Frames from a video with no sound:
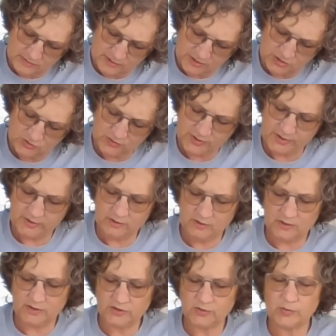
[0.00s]
a
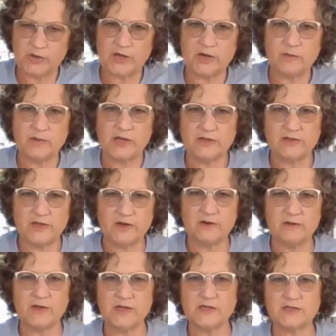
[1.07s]
triangle at the bottom like that.
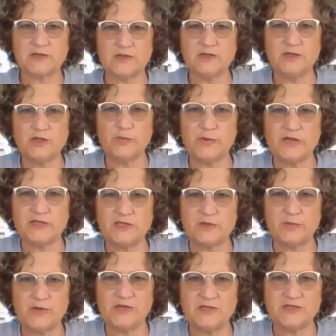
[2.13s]
Okay, so there's your
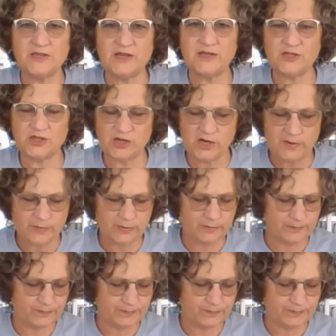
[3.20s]
basic peace sign shape.